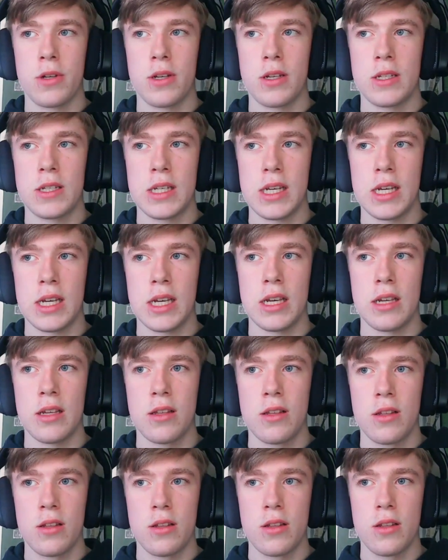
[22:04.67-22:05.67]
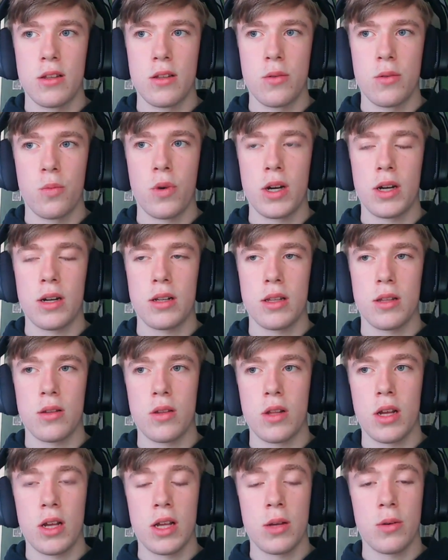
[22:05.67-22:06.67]
to see what
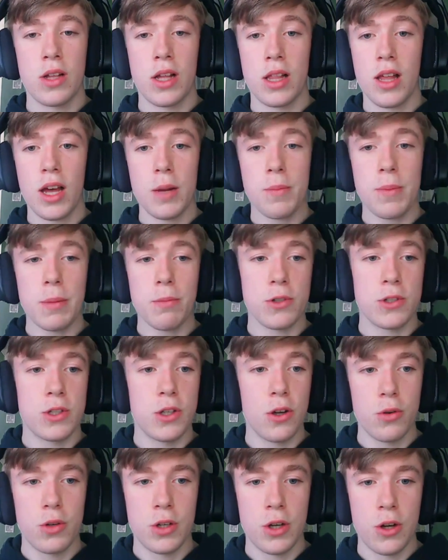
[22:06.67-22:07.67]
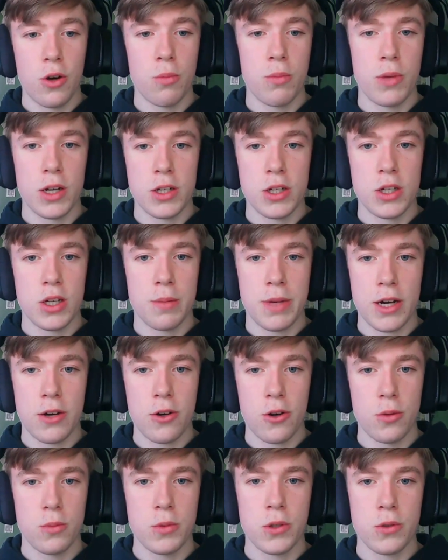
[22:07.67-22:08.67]
a lot of people don't know much
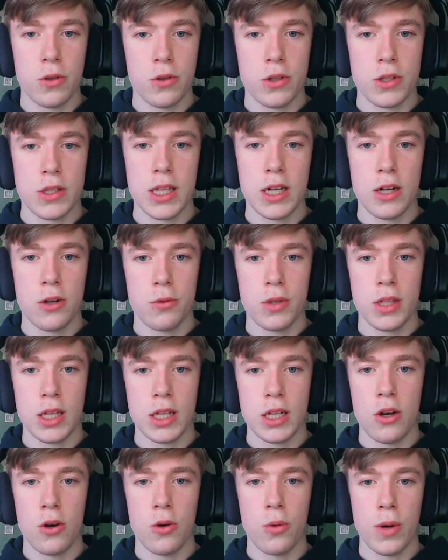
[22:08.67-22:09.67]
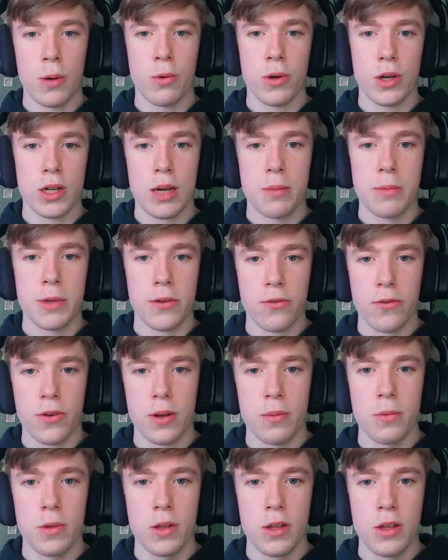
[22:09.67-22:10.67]
about homeschoolers, and they don't really know where we're coming
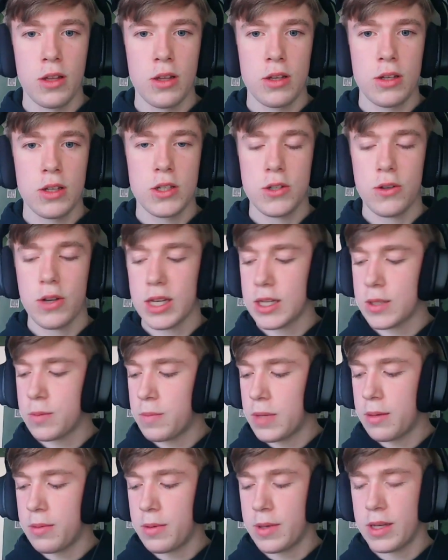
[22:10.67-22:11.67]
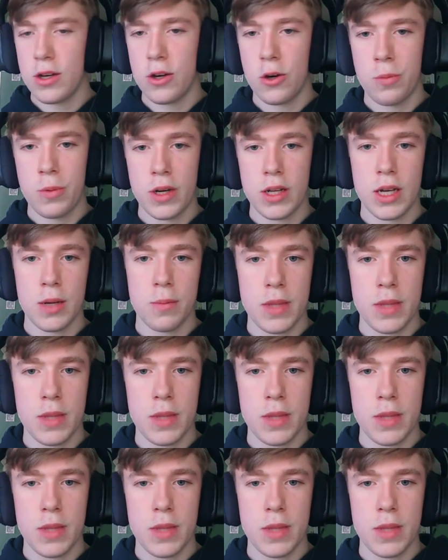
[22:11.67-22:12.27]
from. So I guess maybe opening up